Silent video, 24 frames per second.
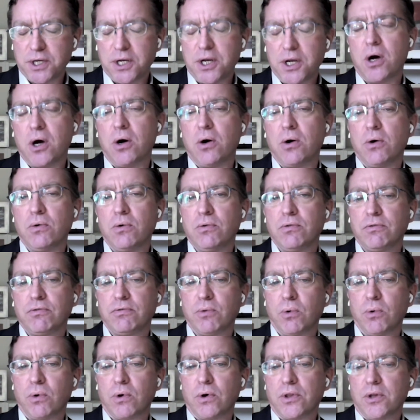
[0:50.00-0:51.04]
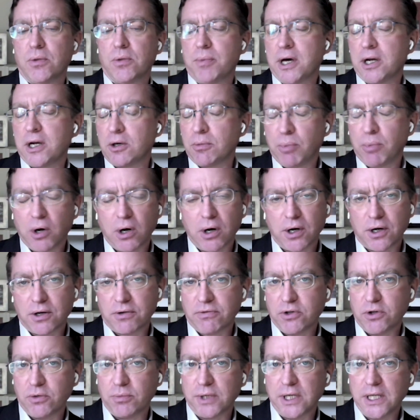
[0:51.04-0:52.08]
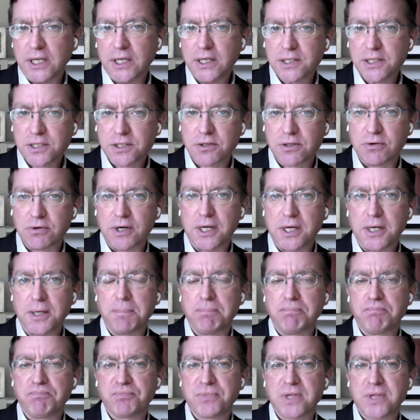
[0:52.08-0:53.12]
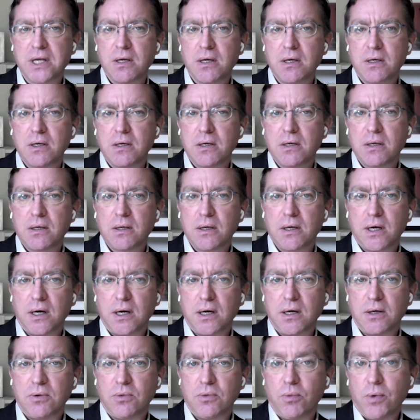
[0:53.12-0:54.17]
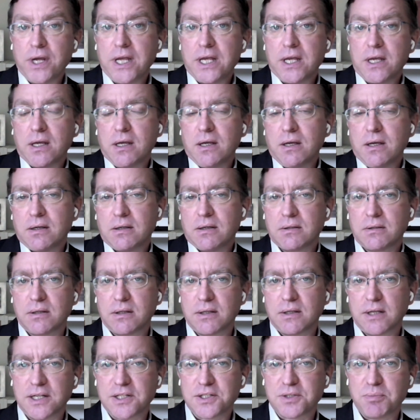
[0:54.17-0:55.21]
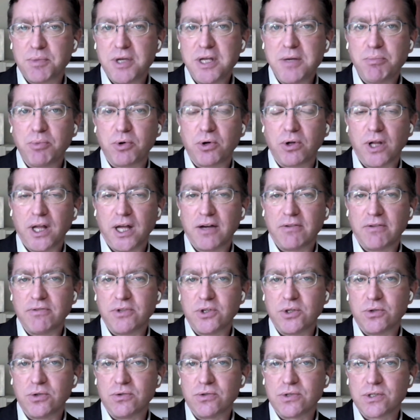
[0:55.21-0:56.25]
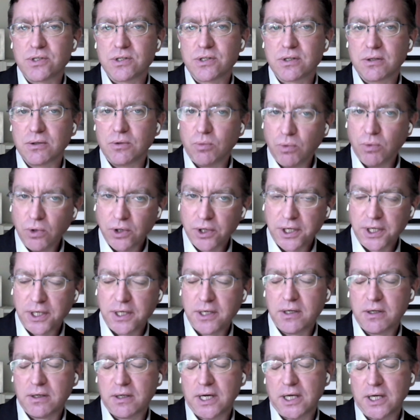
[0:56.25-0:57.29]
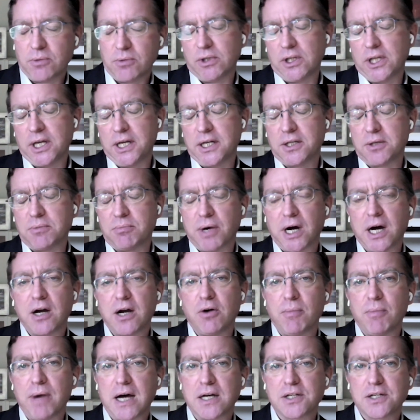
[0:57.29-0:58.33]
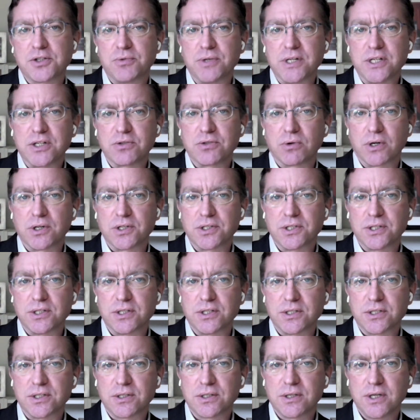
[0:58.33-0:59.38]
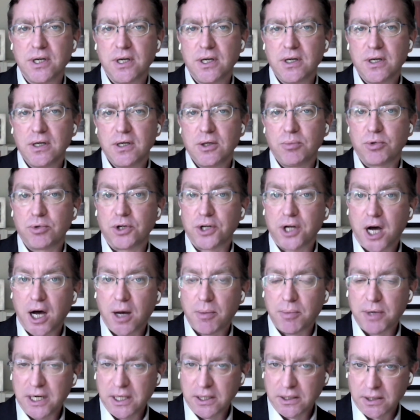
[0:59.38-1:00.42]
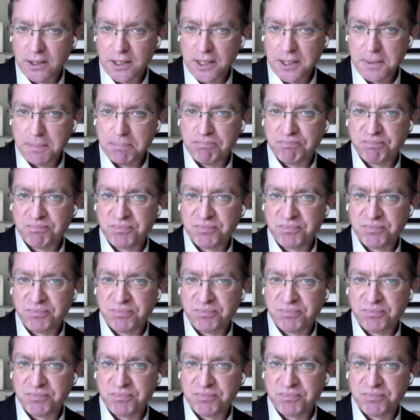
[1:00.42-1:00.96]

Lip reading: we know, for the better part of human history, we as people have used wood and related biomass resources predominantly.